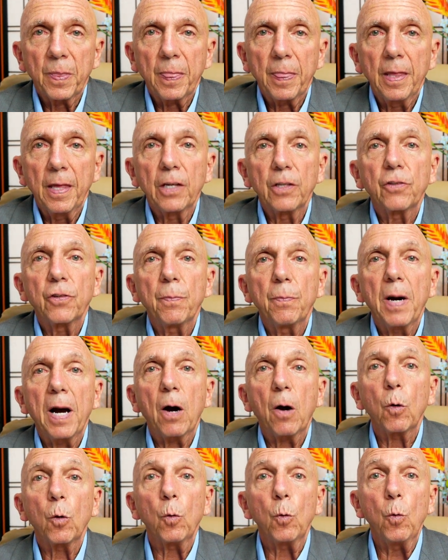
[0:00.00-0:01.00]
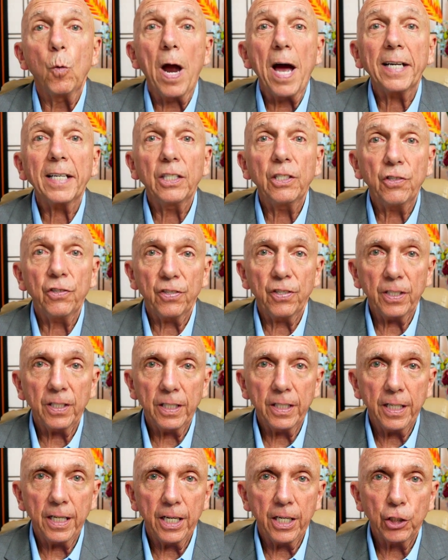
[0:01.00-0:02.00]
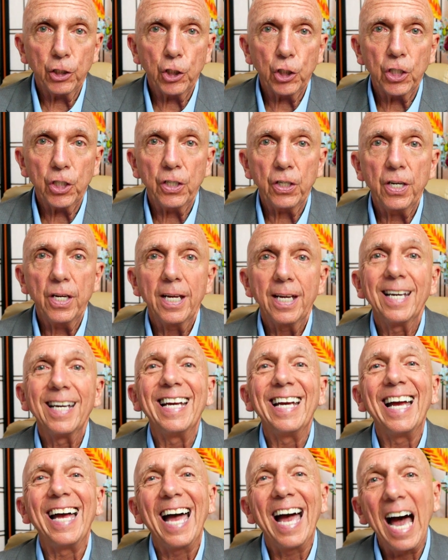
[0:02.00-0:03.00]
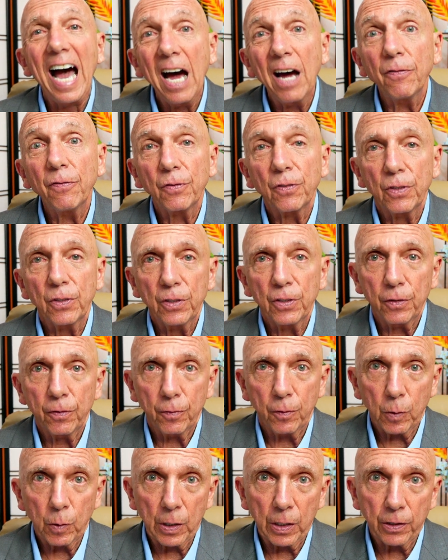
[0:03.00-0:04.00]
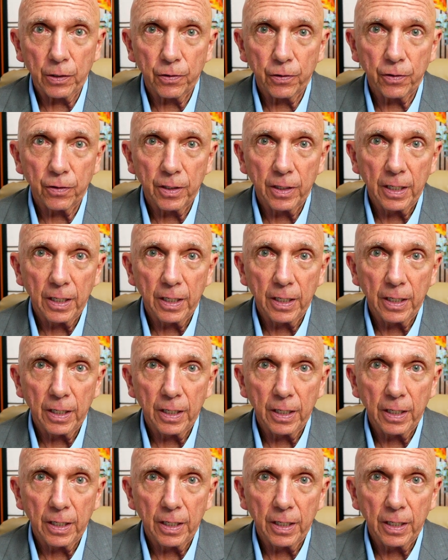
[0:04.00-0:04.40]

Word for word: It's about reconciliation after divorce.